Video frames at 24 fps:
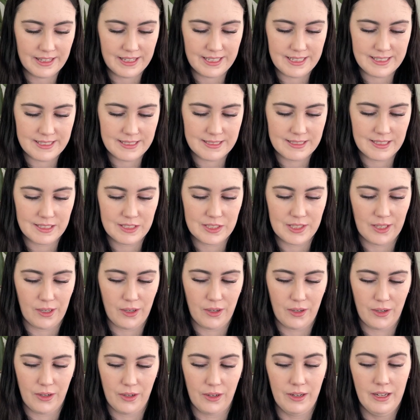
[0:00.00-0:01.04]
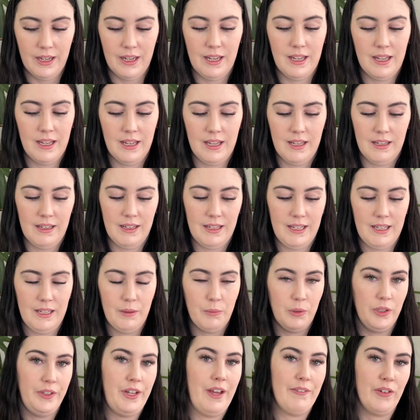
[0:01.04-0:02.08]
this, so it
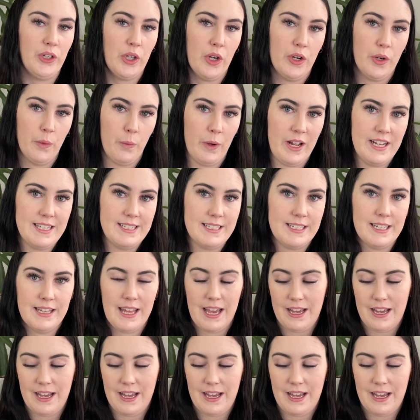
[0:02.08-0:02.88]
will never go to waste.